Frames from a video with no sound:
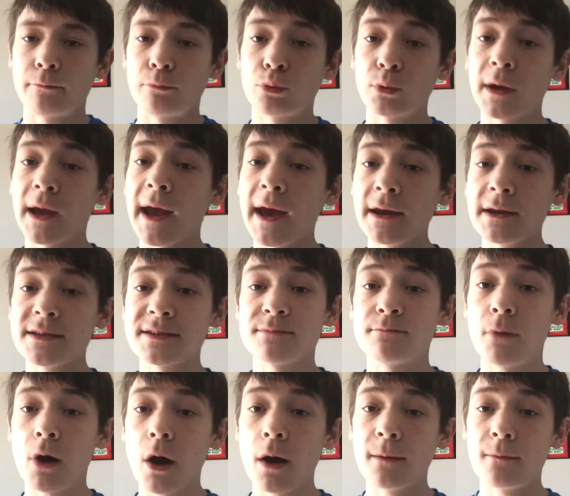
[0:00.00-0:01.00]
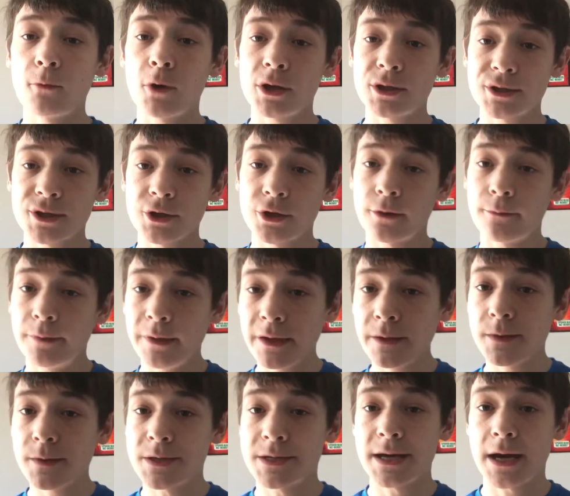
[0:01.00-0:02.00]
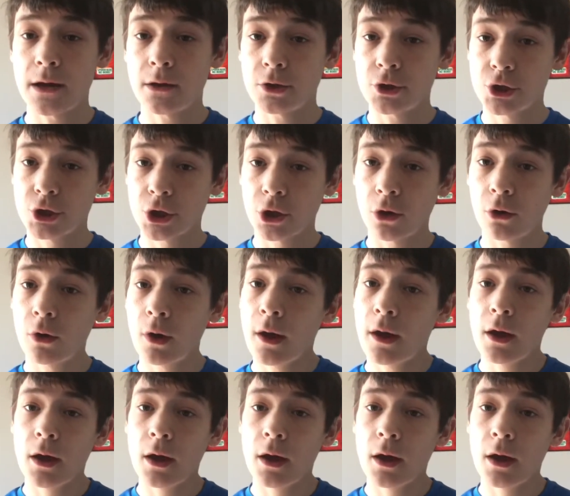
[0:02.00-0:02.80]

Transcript: Brianna's mom wants her to be in the talent show